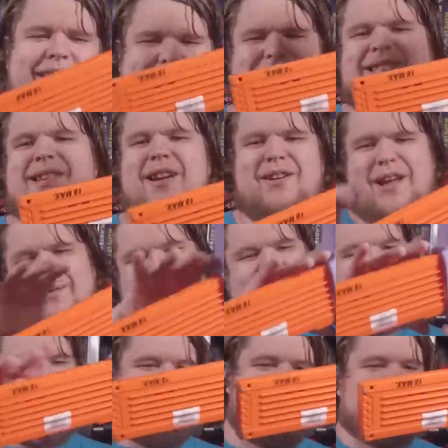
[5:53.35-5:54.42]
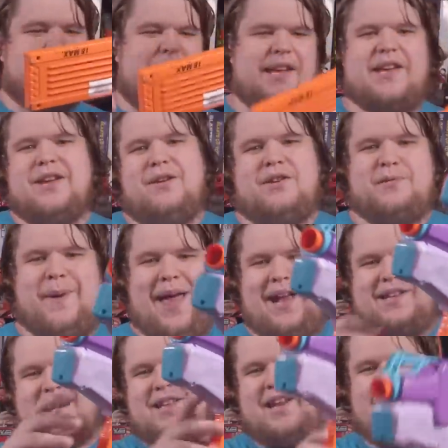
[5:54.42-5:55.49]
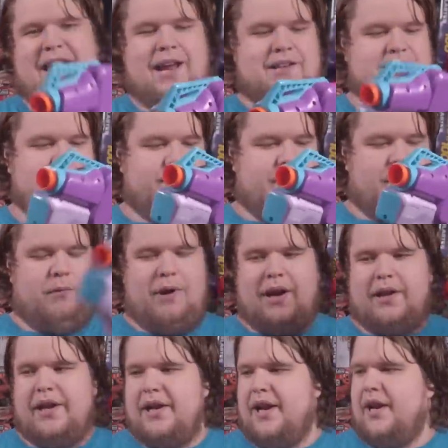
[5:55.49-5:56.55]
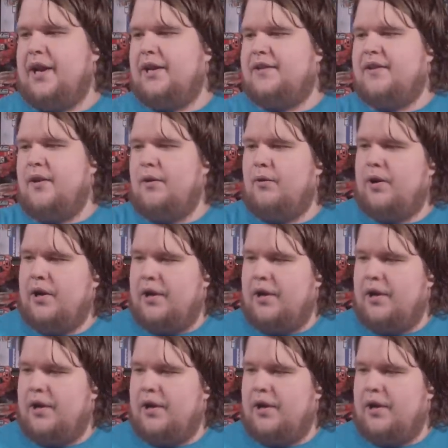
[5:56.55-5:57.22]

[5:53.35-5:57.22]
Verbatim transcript: also, I mean, there's this big huge mag sticking out so if I really needed to,